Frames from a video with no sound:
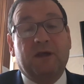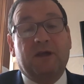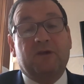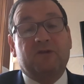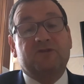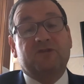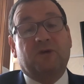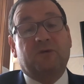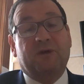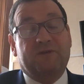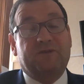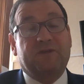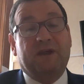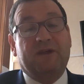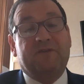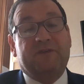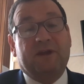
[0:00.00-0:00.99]
So
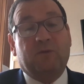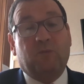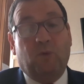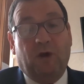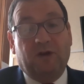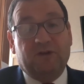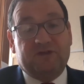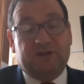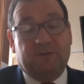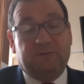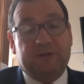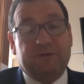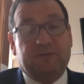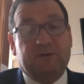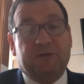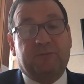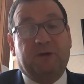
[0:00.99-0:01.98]
if there was somebody
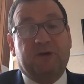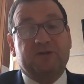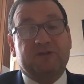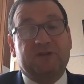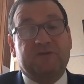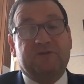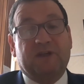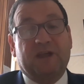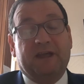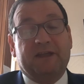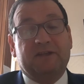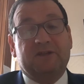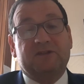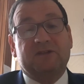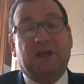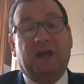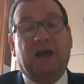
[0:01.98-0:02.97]
with a positive
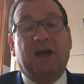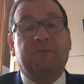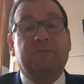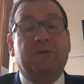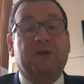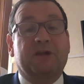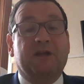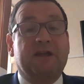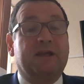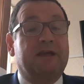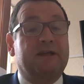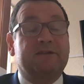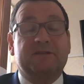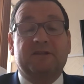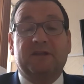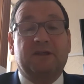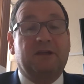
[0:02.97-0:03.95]
case, I'm looking
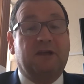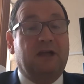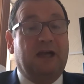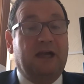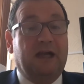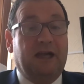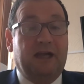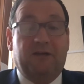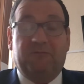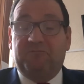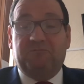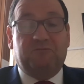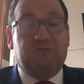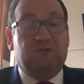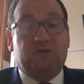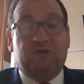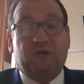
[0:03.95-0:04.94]
at
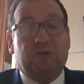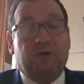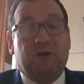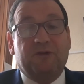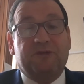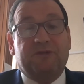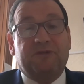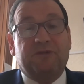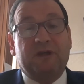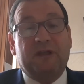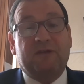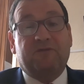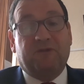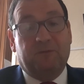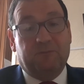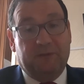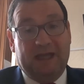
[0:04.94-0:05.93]
2 or 3
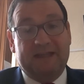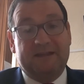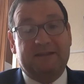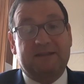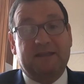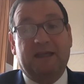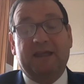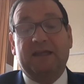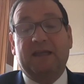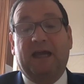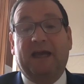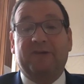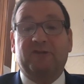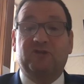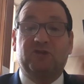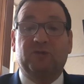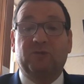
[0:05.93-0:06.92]
from that day
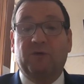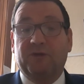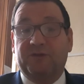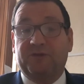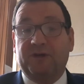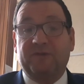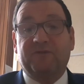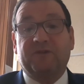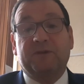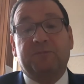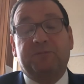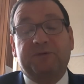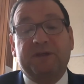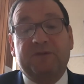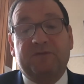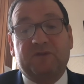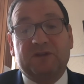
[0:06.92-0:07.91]
and 2 or 3 from the
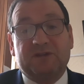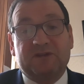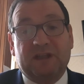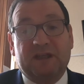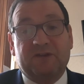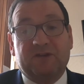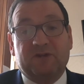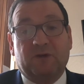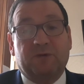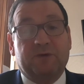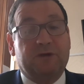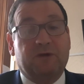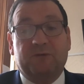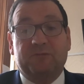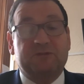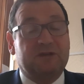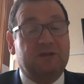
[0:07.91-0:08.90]
previous day as going
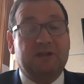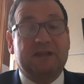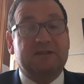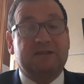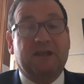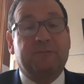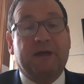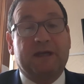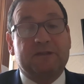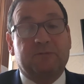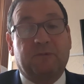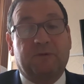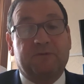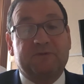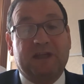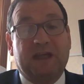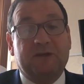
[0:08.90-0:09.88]
home. So let's say a maximum
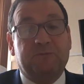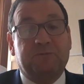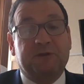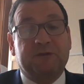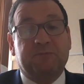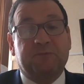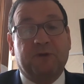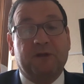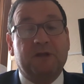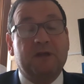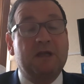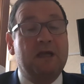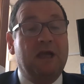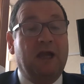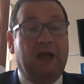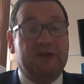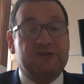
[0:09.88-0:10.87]
of 10 people
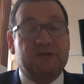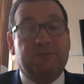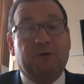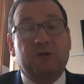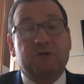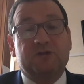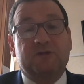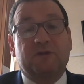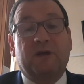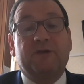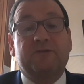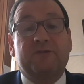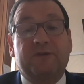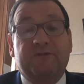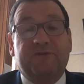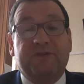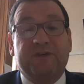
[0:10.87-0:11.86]
as opposed to
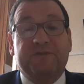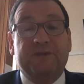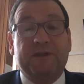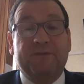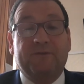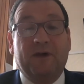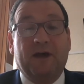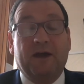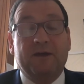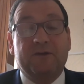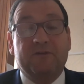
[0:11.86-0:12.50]
155.